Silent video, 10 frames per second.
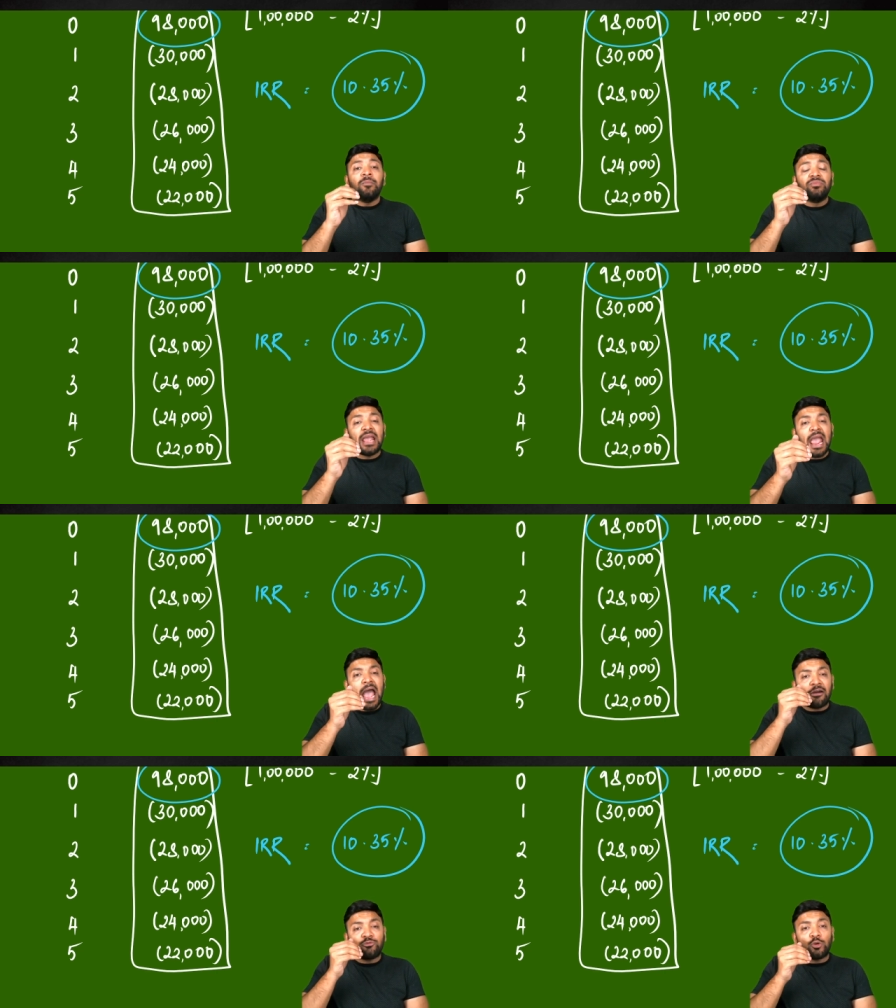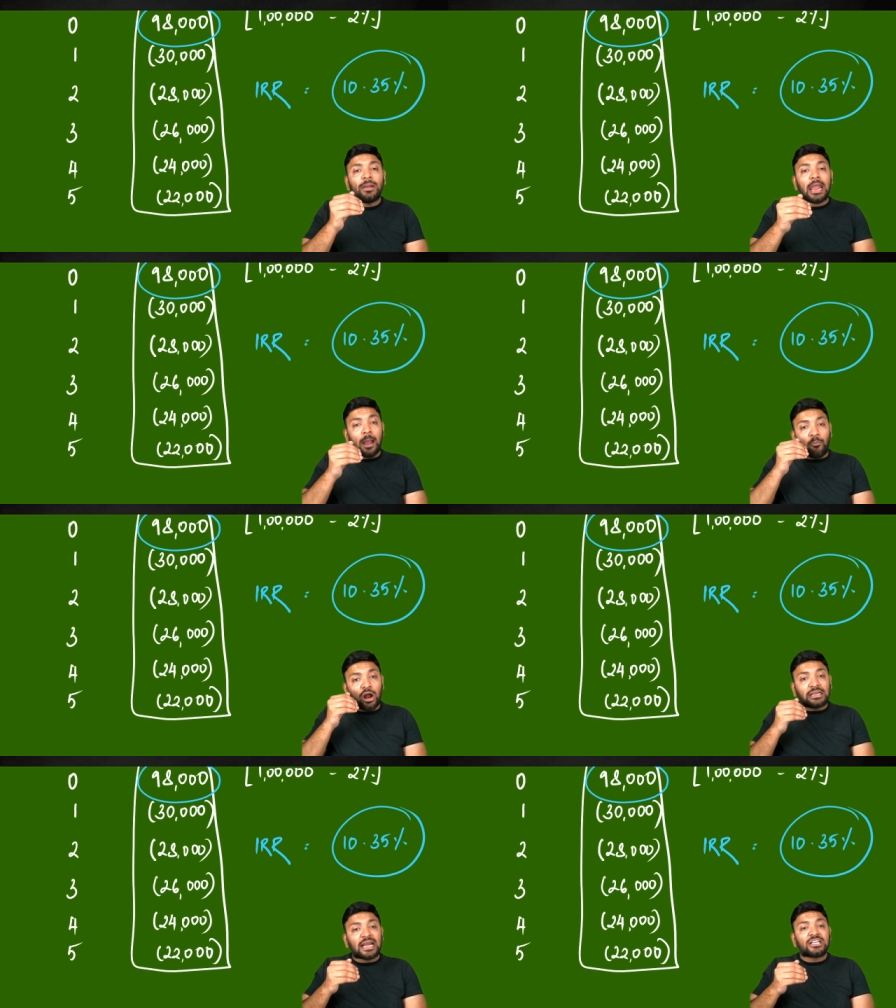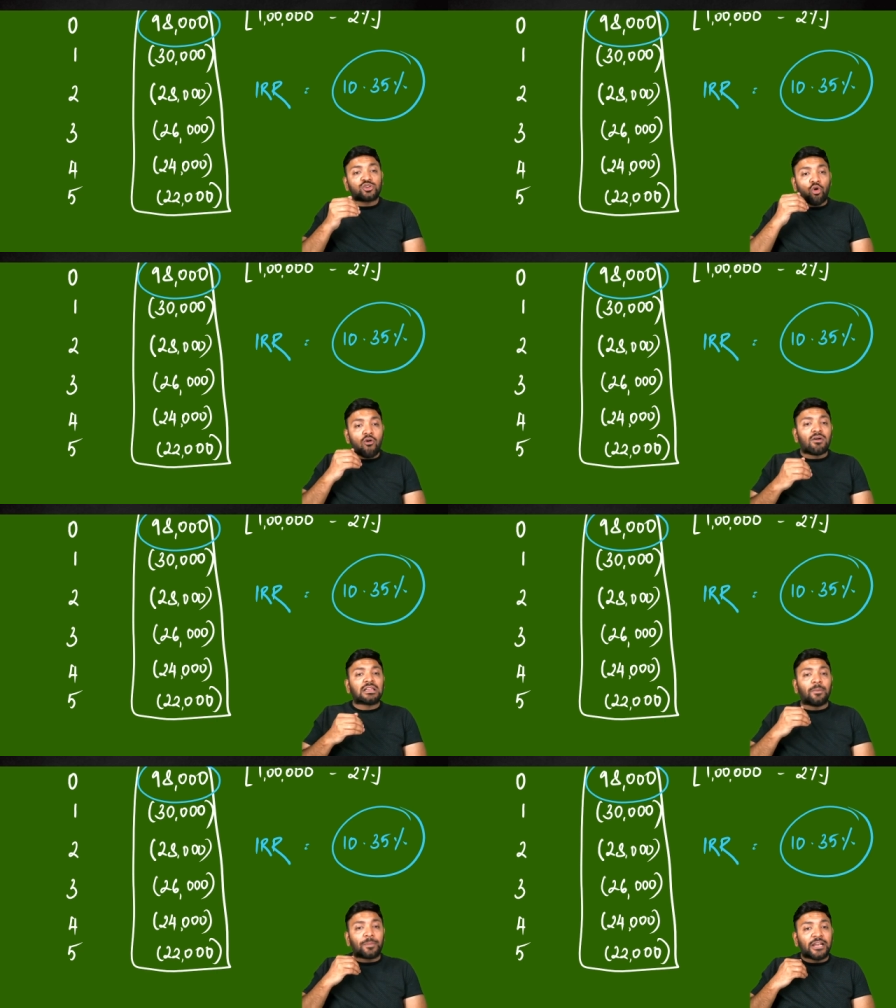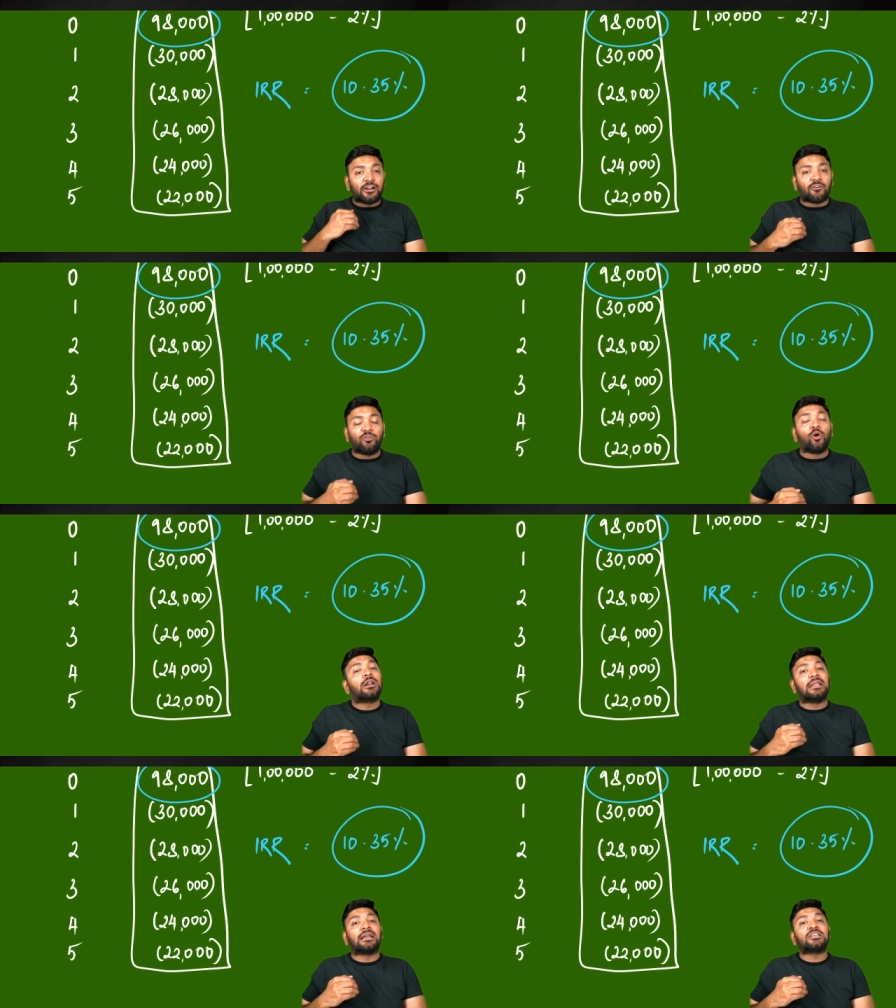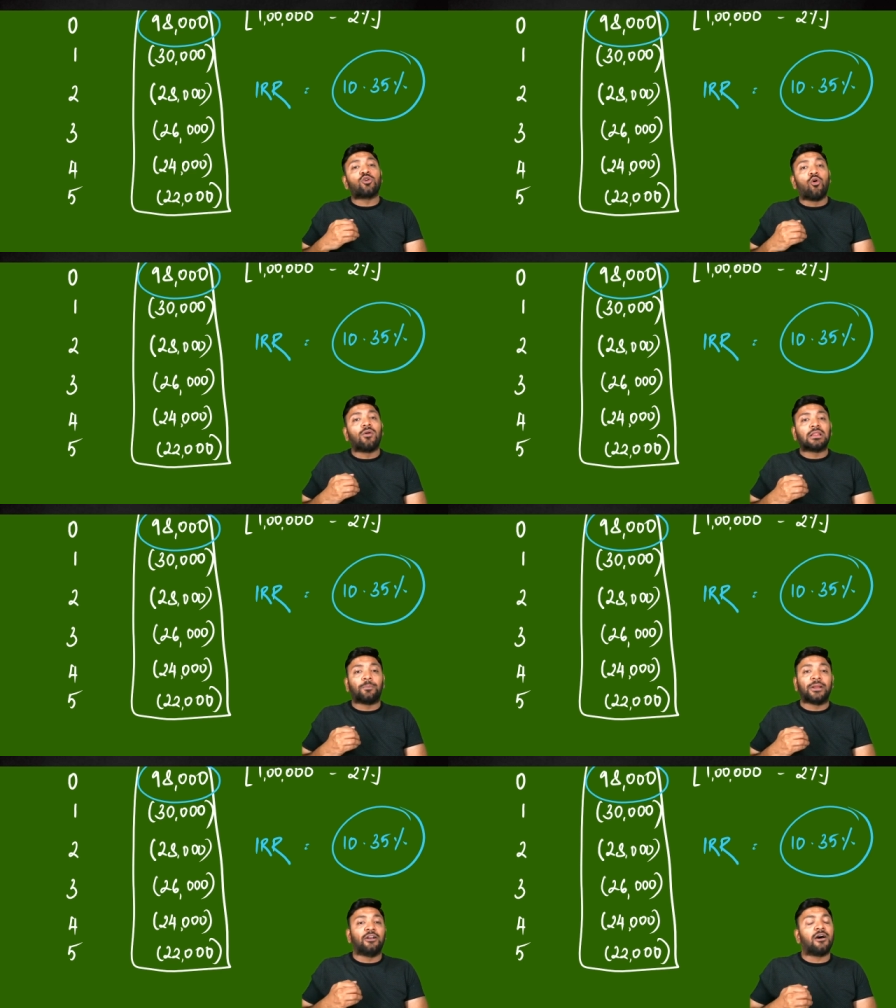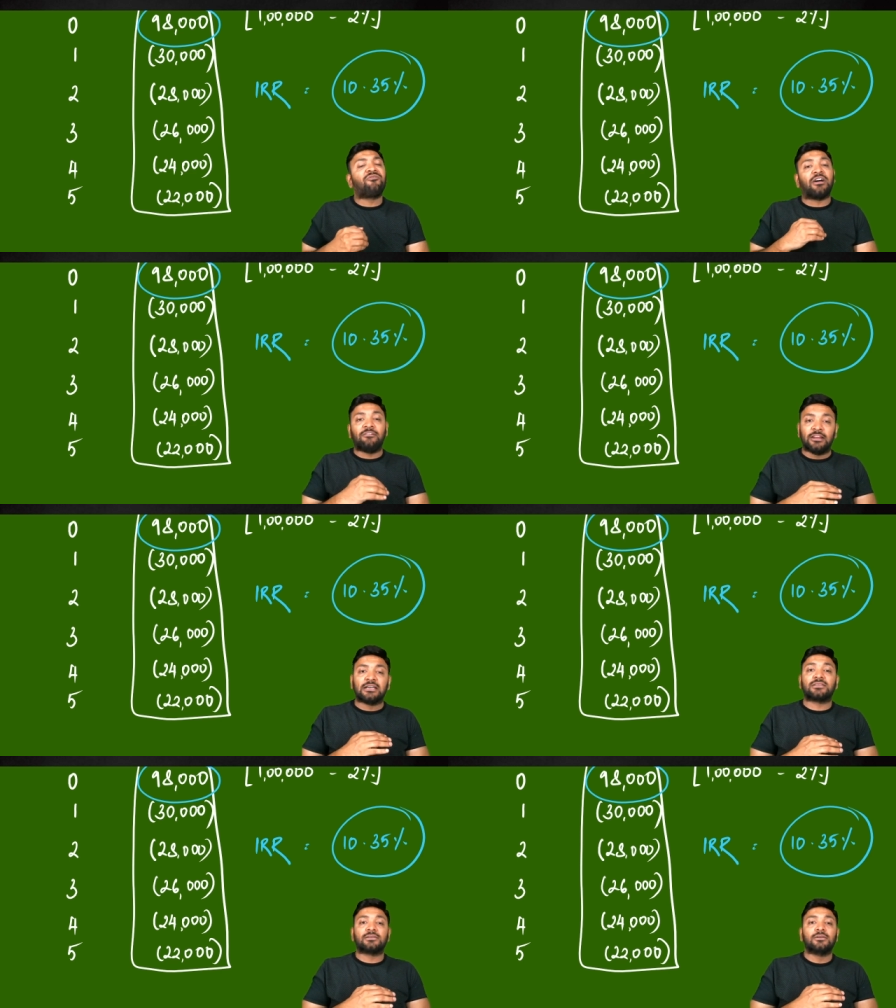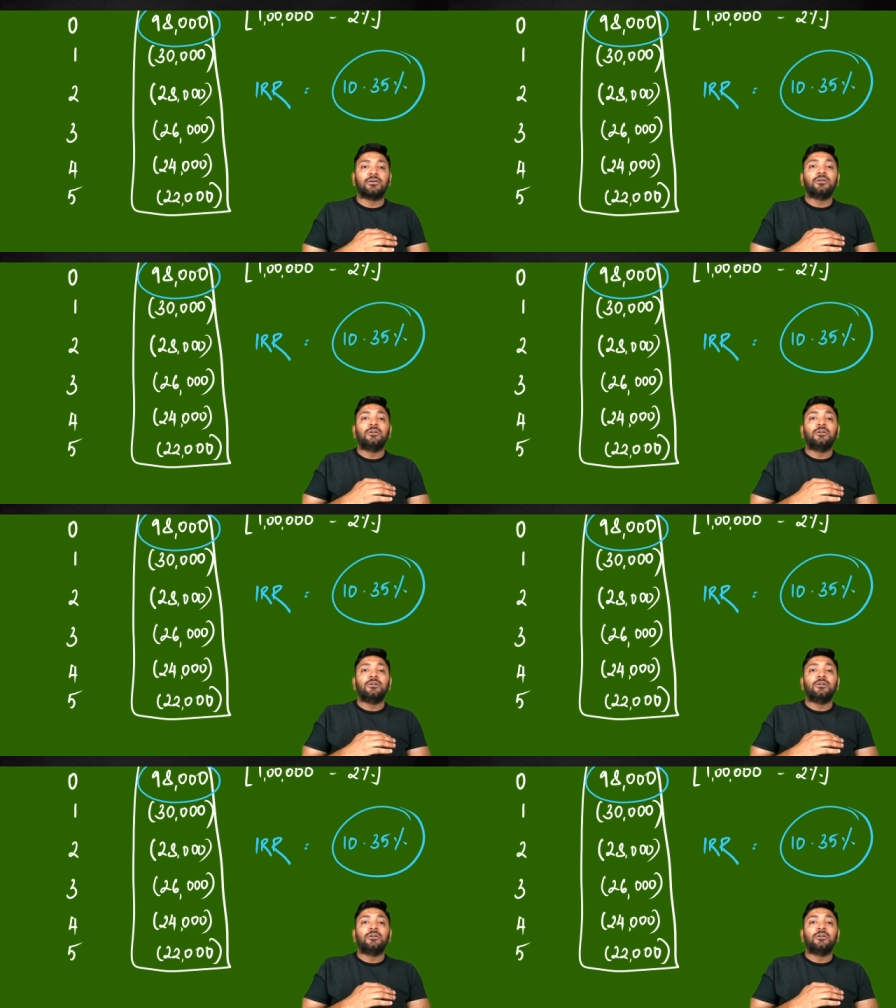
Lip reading: they have to be amortized over the period of loan, that is over the period of 5 years.